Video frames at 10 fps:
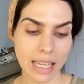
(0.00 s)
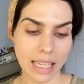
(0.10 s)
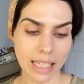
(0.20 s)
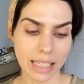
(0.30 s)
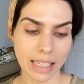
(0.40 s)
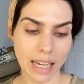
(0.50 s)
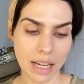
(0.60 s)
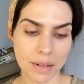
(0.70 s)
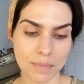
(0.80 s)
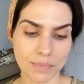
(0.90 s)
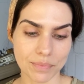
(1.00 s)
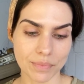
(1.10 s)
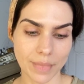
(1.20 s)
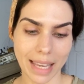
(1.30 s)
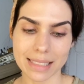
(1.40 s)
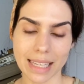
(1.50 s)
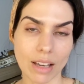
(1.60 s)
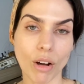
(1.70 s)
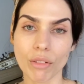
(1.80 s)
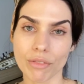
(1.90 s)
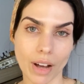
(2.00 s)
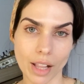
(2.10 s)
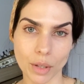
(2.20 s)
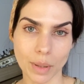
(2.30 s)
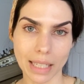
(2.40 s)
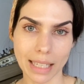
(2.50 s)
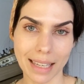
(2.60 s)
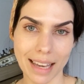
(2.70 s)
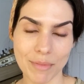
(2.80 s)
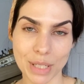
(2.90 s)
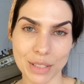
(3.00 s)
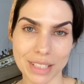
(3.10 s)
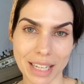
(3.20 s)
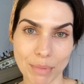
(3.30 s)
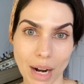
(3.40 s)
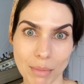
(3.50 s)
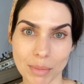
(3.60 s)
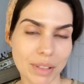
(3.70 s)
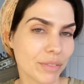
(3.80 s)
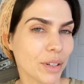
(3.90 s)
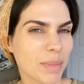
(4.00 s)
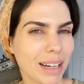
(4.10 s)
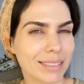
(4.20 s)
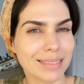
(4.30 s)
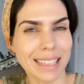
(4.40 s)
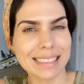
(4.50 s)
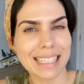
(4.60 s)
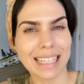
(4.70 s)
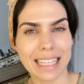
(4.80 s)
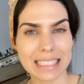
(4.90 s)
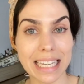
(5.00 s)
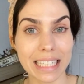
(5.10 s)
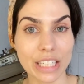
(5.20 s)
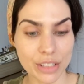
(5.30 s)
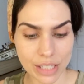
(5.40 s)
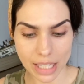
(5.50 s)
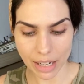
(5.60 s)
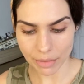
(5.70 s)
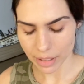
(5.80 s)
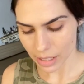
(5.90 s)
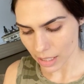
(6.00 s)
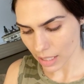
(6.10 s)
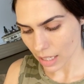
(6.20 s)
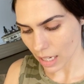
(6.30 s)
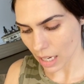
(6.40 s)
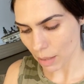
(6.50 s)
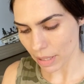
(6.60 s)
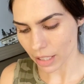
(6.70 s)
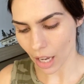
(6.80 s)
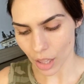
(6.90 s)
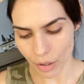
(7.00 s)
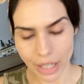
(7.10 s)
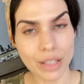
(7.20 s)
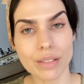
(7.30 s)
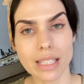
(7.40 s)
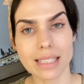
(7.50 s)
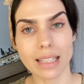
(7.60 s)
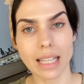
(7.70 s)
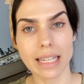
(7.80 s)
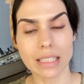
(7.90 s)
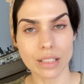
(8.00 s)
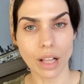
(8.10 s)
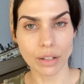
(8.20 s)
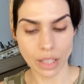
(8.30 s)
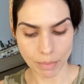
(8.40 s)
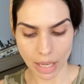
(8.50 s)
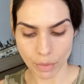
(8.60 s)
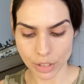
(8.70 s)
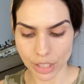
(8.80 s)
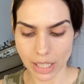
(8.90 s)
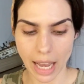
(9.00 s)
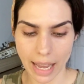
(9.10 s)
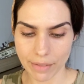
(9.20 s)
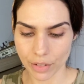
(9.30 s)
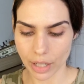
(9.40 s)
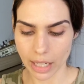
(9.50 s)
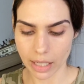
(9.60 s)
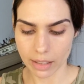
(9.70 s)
It has a cult following. I've been using it probably for about, I'd say like 10 years now. And the color I use is the lightest color they make, which is Ivory.